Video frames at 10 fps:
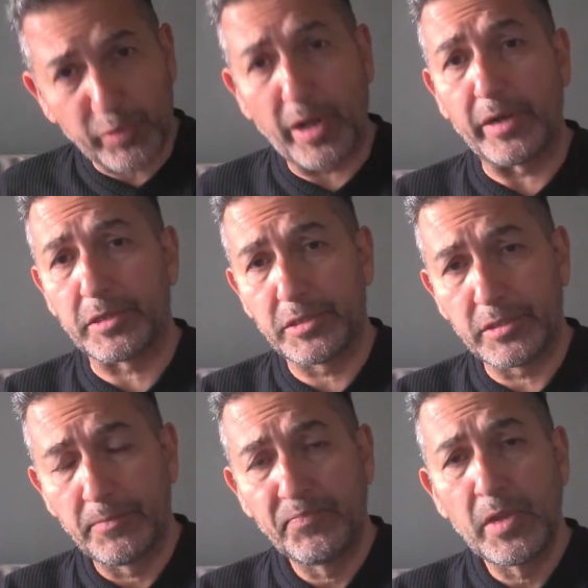
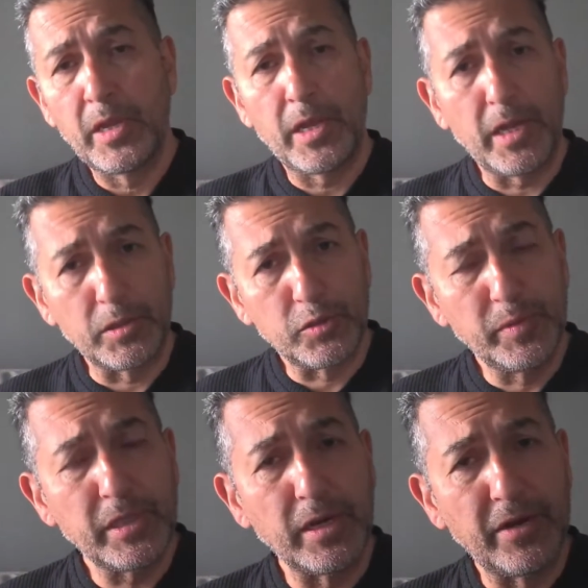products and to
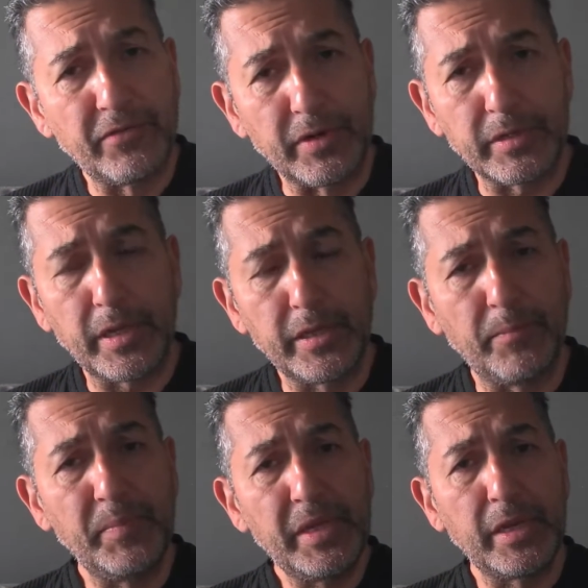be delivered in a
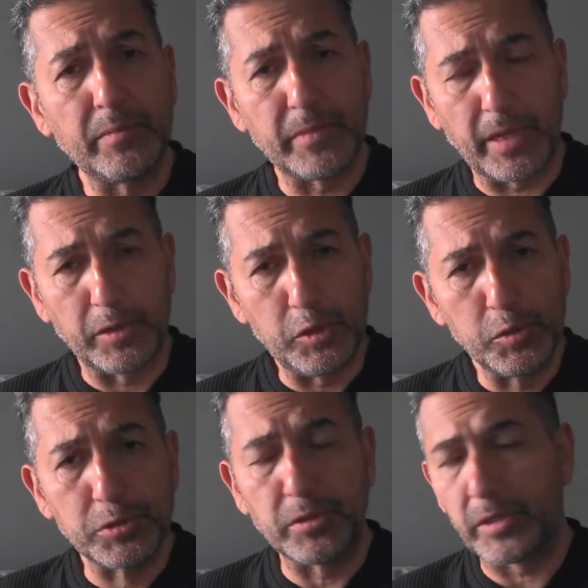medium that a
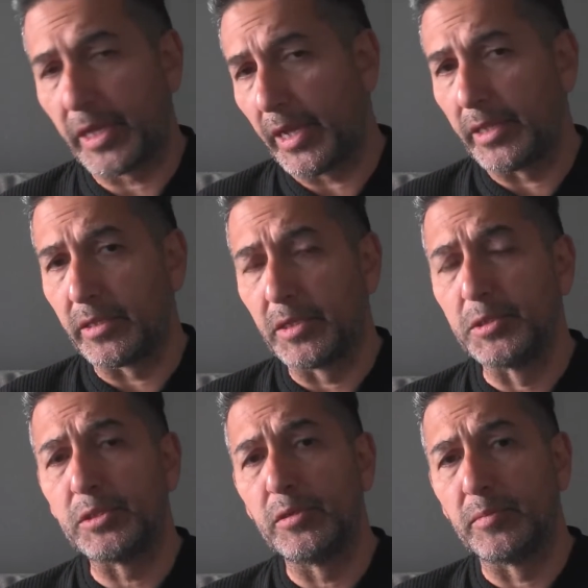user can
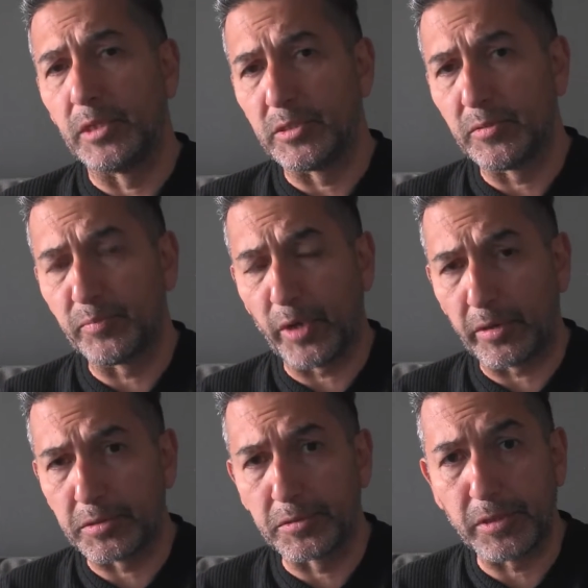consume these
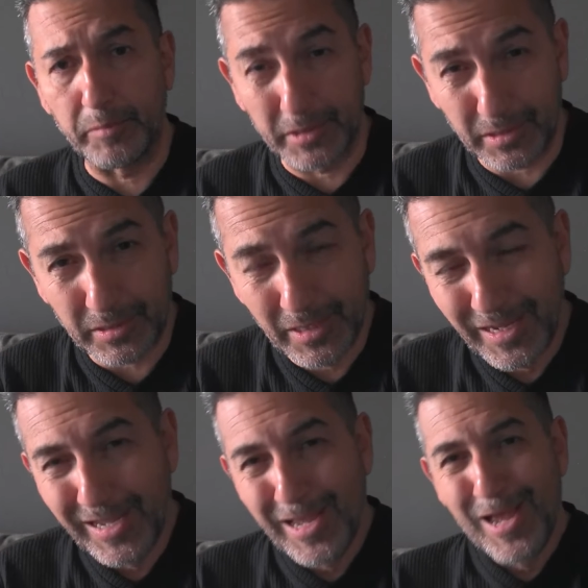products or services.
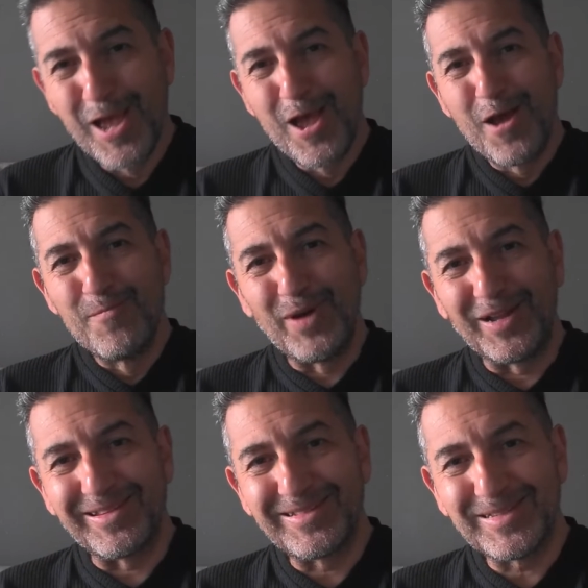
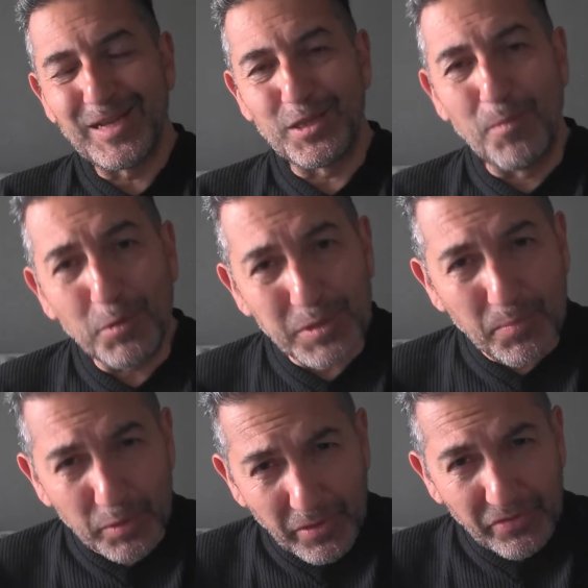But the most
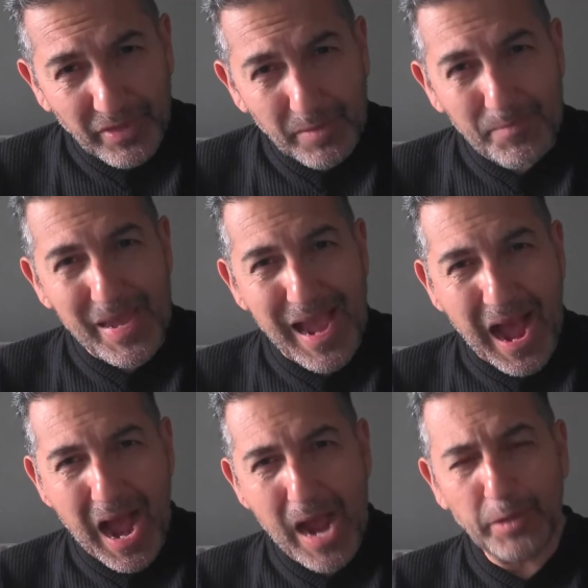important thing
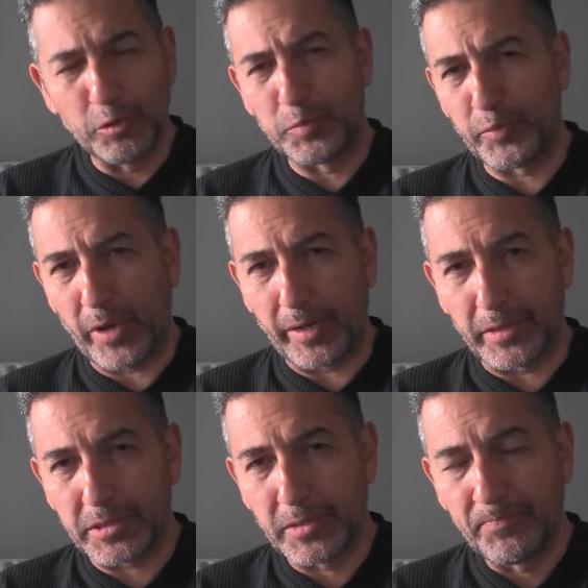behind those
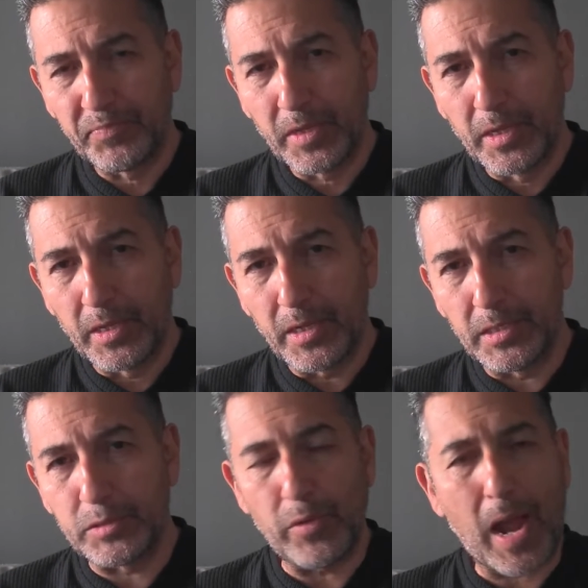products
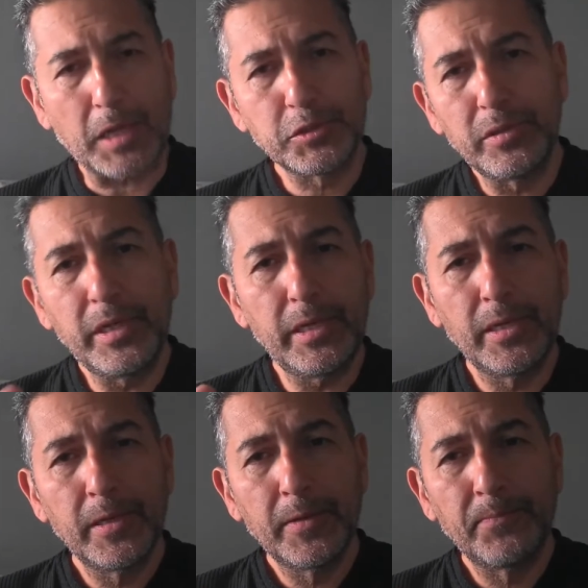is to
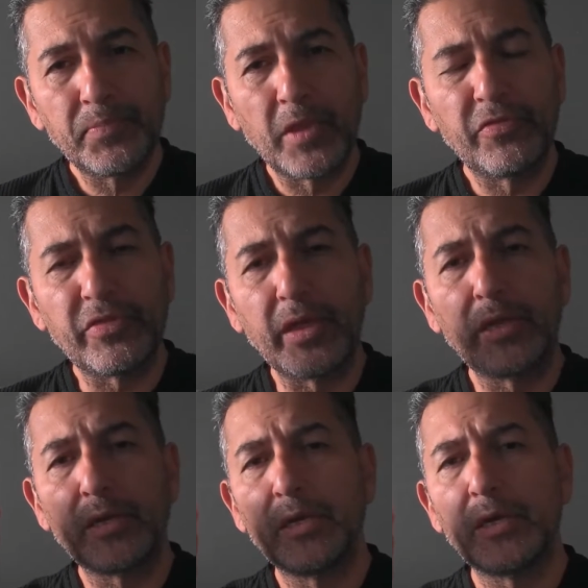actually
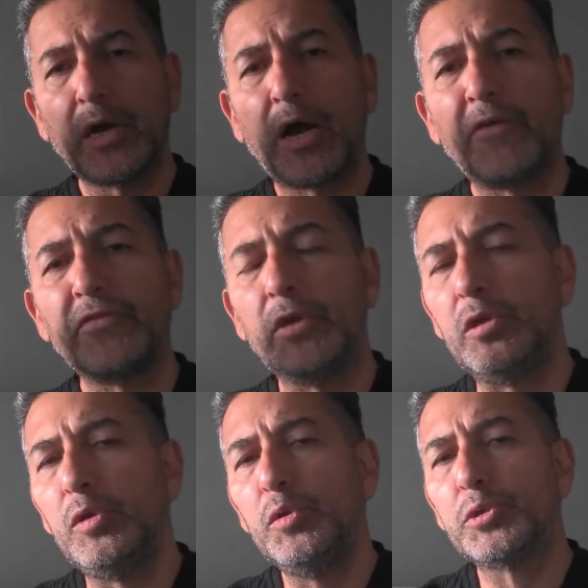think of the
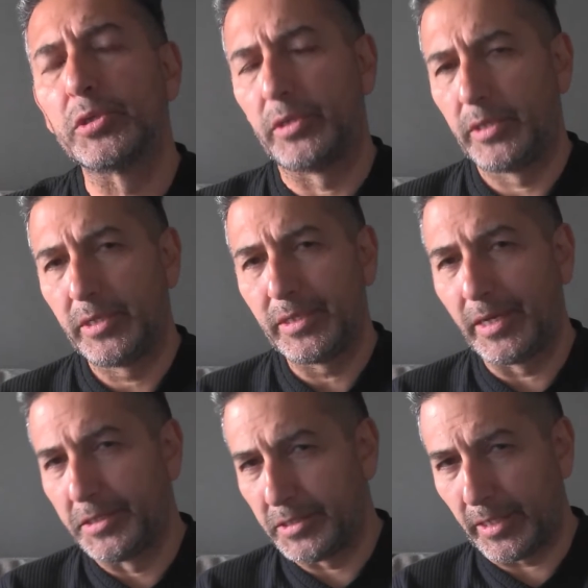user
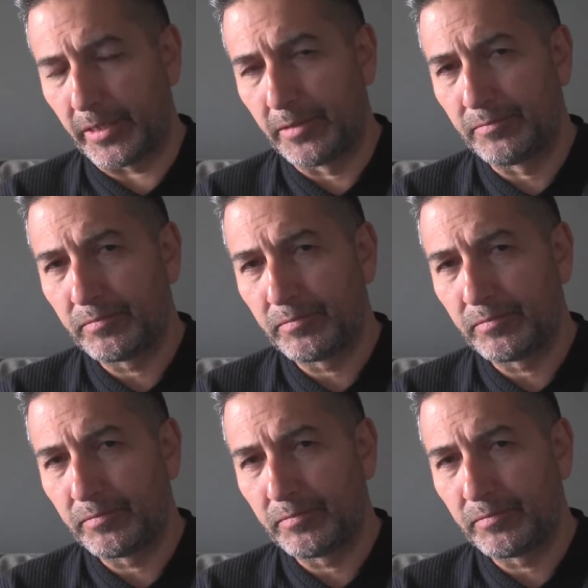that is there.